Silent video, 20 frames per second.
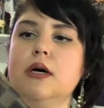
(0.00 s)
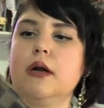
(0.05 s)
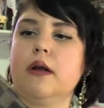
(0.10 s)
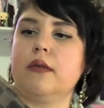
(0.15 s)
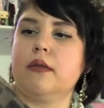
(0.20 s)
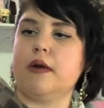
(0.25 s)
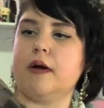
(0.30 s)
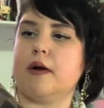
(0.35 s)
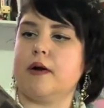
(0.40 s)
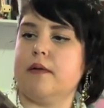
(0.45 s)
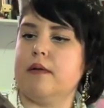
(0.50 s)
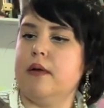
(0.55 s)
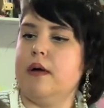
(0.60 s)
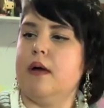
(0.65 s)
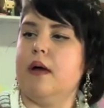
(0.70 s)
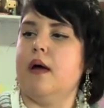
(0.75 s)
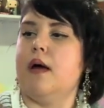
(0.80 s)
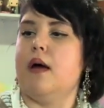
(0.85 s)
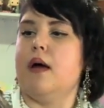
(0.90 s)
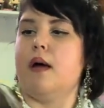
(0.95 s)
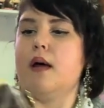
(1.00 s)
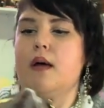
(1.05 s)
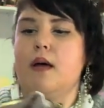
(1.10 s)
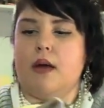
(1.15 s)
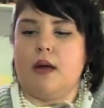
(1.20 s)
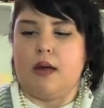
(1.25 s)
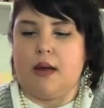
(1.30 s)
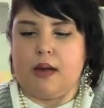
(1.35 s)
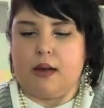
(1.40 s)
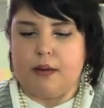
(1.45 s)
on there.
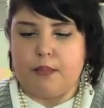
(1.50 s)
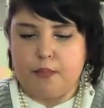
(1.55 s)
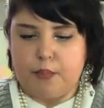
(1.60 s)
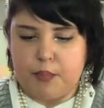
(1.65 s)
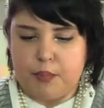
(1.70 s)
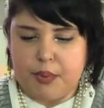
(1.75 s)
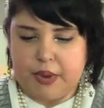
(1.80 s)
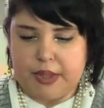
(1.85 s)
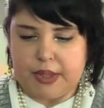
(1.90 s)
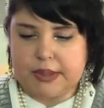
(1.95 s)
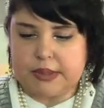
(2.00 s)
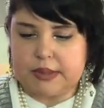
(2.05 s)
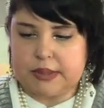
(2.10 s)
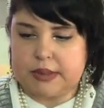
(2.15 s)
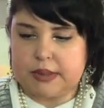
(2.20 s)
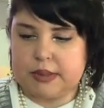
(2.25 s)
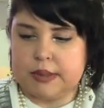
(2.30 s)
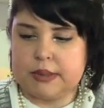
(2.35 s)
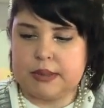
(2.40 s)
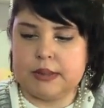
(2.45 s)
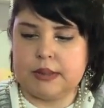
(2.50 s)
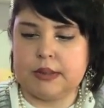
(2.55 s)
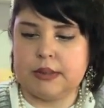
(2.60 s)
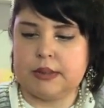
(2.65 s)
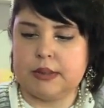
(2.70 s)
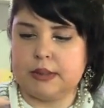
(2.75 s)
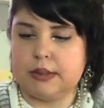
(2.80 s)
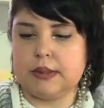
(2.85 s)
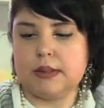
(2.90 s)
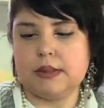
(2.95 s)
But
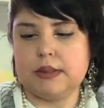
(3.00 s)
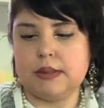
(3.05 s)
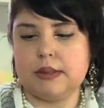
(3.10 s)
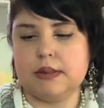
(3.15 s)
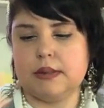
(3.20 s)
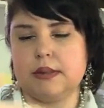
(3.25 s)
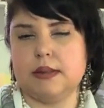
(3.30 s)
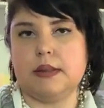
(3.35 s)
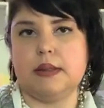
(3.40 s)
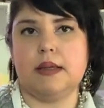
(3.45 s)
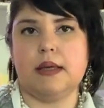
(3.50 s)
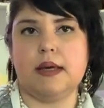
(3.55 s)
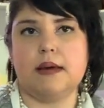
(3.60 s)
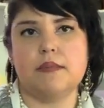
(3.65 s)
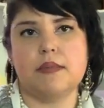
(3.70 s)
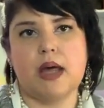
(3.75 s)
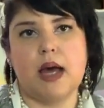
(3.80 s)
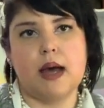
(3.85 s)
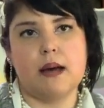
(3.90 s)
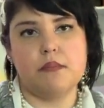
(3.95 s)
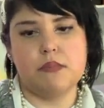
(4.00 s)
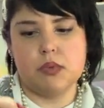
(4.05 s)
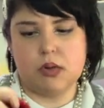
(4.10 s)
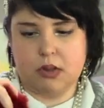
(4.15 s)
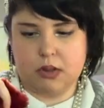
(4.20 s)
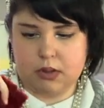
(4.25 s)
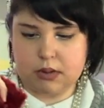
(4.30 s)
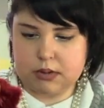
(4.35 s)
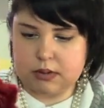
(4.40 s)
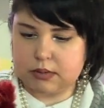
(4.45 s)
yeah, I'm
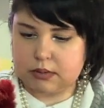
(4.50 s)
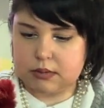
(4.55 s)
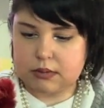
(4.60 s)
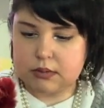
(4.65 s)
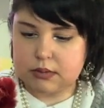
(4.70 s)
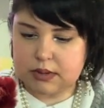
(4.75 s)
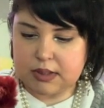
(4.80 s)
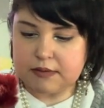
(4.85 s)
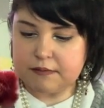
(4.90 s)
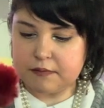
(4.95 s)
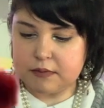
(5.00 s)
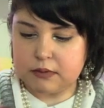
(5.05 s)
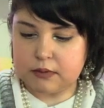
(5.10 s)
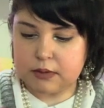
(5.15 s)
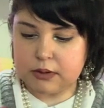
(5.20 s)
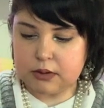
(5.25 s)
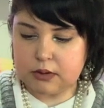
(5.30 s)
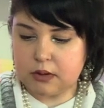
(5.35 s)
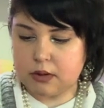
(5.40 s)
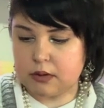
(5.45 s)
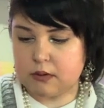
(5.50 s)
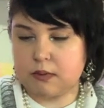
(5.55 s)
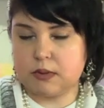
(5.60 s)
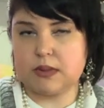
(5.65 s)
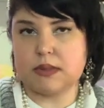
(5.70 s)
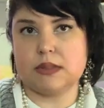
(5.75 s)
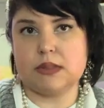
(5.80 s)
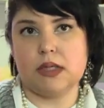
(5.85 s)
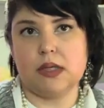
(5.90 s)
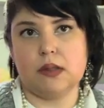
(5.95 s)
not, definitely not going
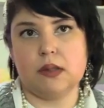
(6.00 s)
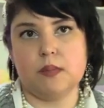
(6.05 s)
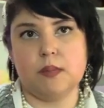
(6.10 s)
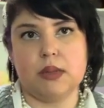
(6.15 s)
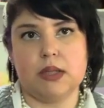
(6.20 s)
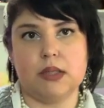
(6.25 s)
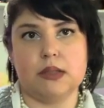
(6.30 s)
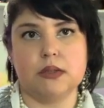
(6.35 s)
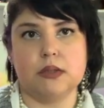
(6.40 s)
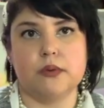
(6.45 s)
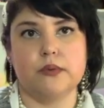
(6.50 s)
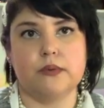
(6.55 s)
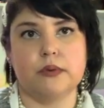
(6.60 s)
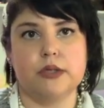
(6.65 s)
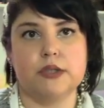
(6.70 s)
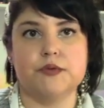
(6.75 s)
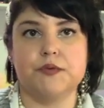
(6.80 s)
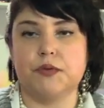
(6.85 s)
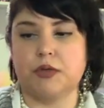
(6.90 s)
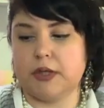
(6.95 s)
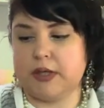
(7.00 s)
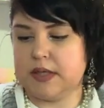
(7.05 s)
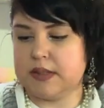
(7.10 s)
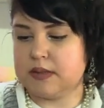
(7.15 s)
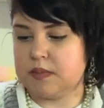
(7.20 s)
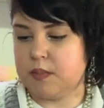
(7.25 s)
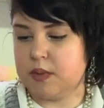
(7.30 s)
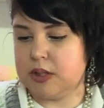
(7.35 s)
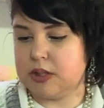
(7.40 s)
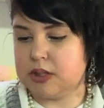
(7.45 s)
to sell it, but I don't reach for it
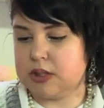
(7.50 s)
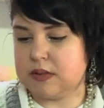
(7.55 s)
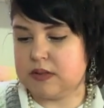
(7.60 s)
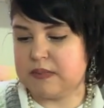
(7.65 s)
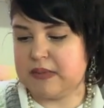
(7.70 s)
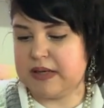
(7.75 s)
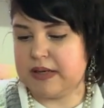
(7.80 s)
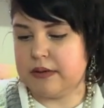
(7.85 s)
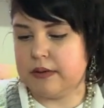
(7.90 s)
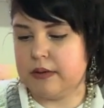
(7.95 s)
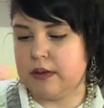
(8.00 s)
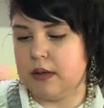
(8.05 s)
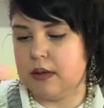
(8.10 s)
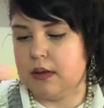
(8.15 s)
as much as my